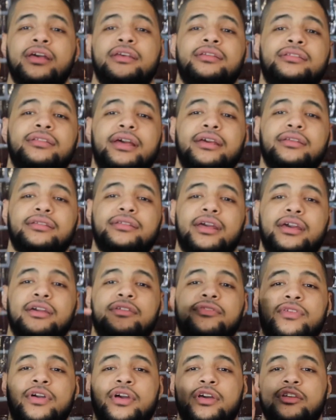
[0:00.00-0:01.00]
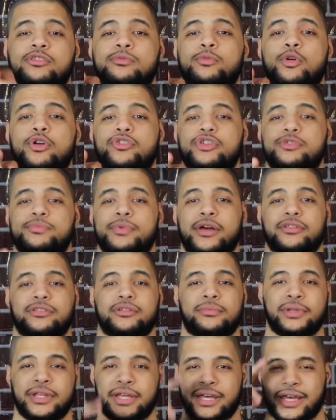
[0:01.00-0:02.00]
Stay safe, smoke
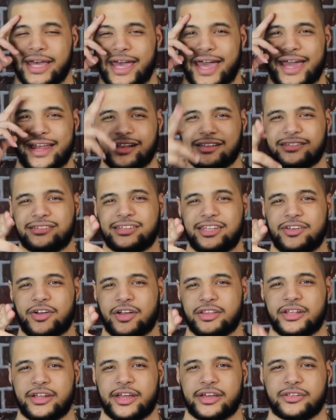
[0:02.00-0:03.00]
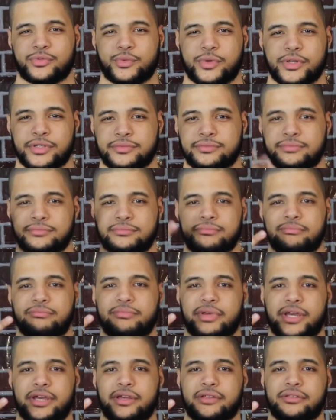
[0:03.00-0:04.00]
responsibly, and I'll see you on the next one.
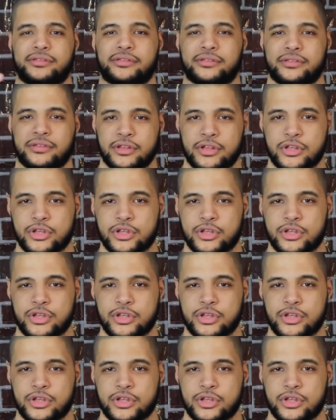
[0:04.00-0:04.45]
Peace.